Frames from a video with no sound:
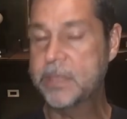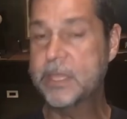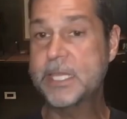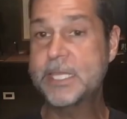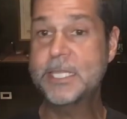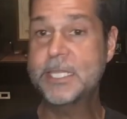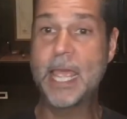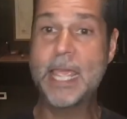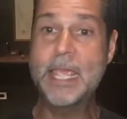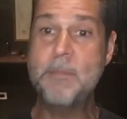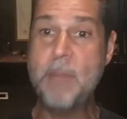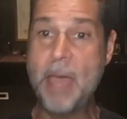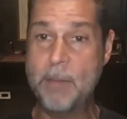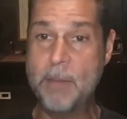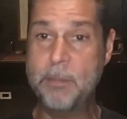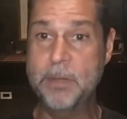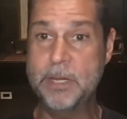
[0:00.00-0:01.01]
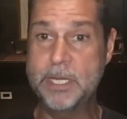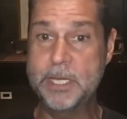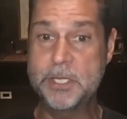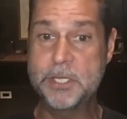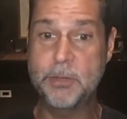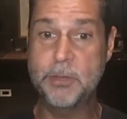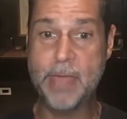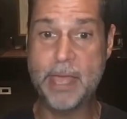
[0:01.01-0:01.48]
The same happened
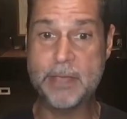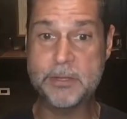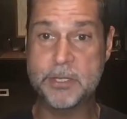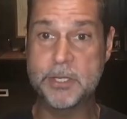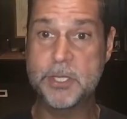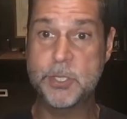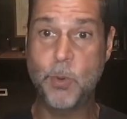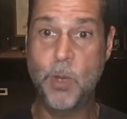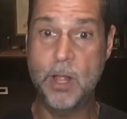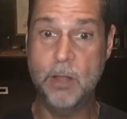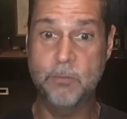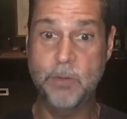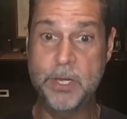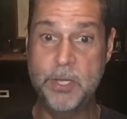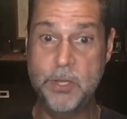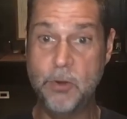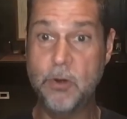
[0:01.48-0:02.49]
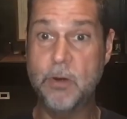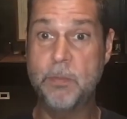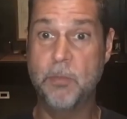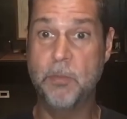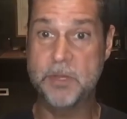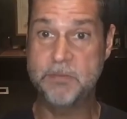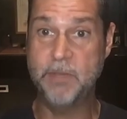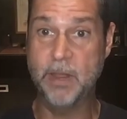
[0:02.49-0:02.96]
in 2012 when Europe
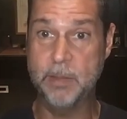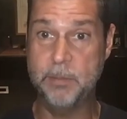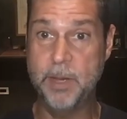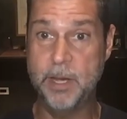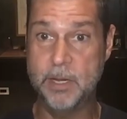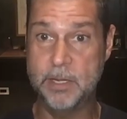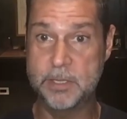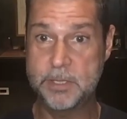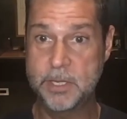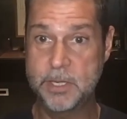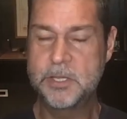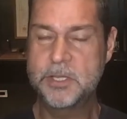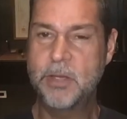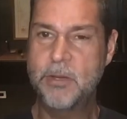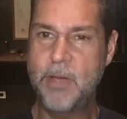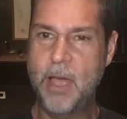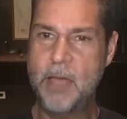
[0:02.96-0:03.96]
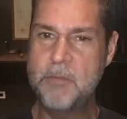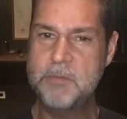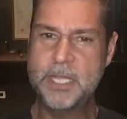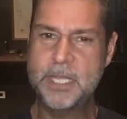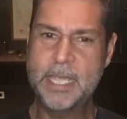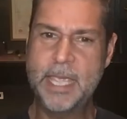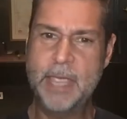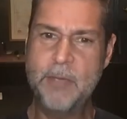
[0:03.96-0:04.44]
almost fell apart. So I
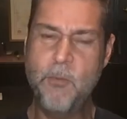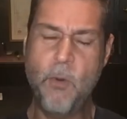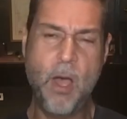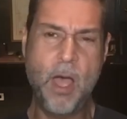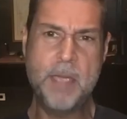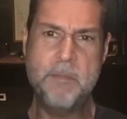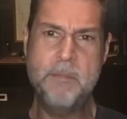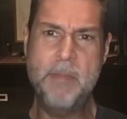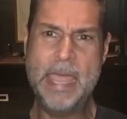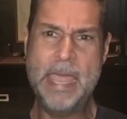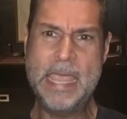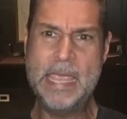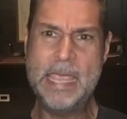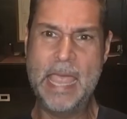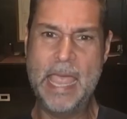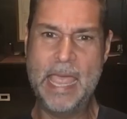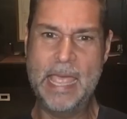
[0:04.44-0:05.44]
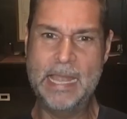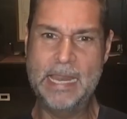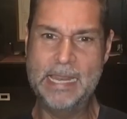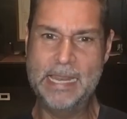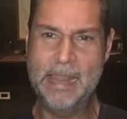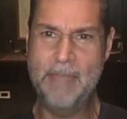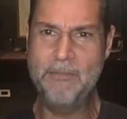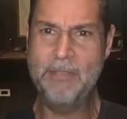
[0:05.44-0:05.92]
was thinking, why me,
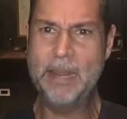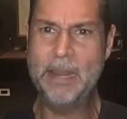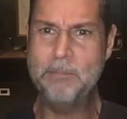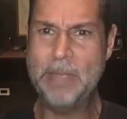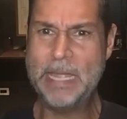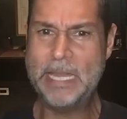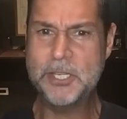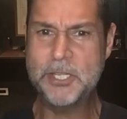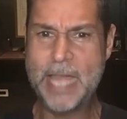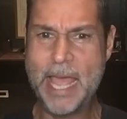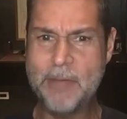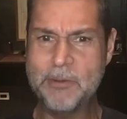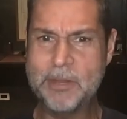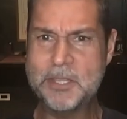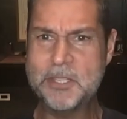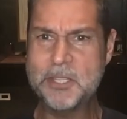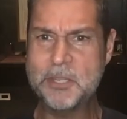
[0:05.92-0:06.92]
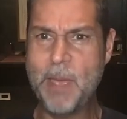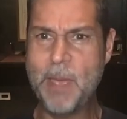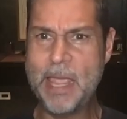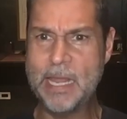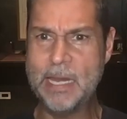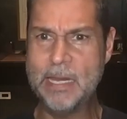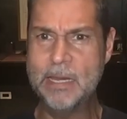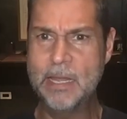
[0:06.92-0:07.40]
living in a beach town in
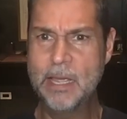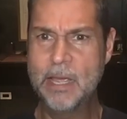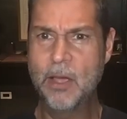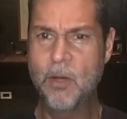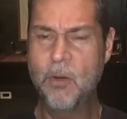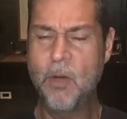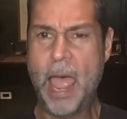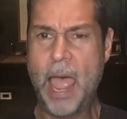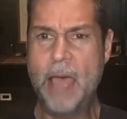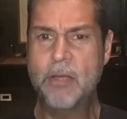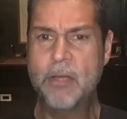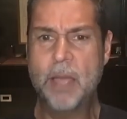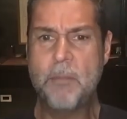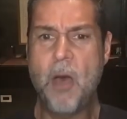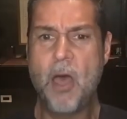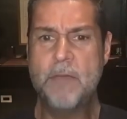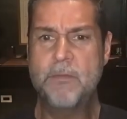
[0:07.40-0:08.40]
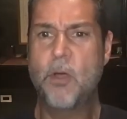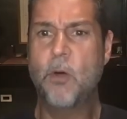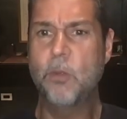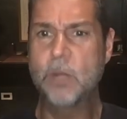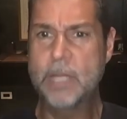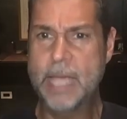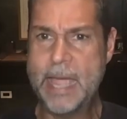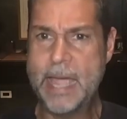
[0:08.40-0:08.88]
Spain? How come I've got
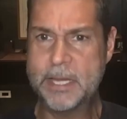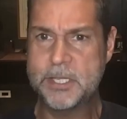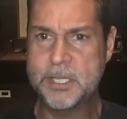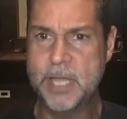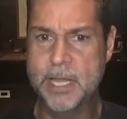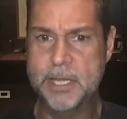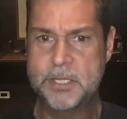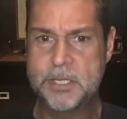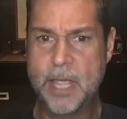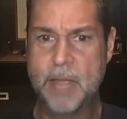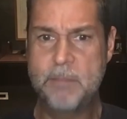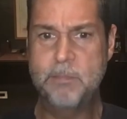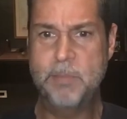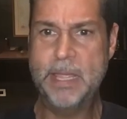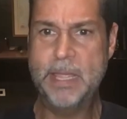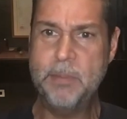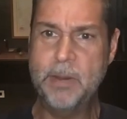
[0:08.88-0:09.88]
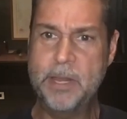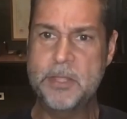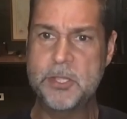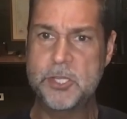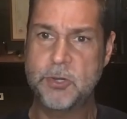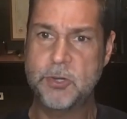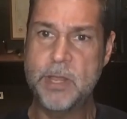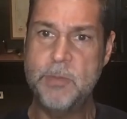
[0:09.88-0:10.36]
all the access? And people in
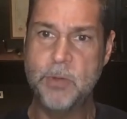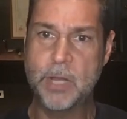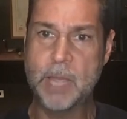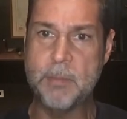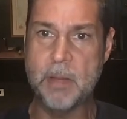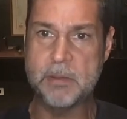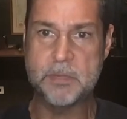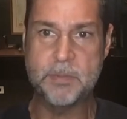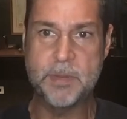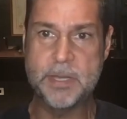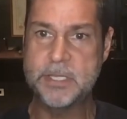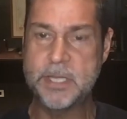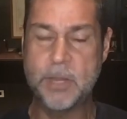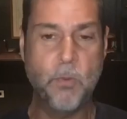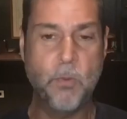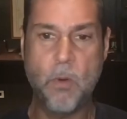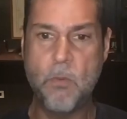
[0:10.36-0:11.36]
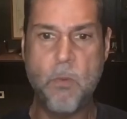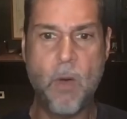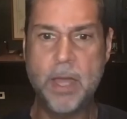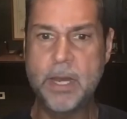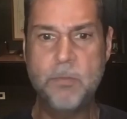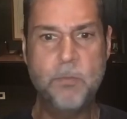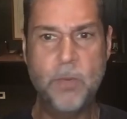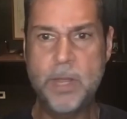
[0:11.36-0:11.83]
the street would come up to me and say, well,
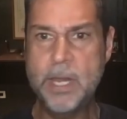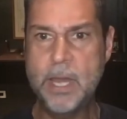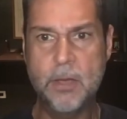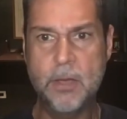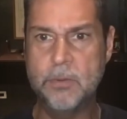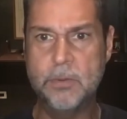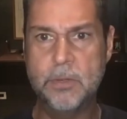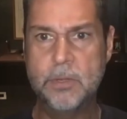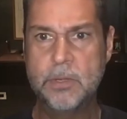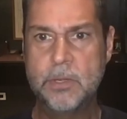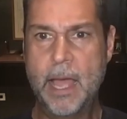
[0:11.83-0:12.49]
why didn't we know?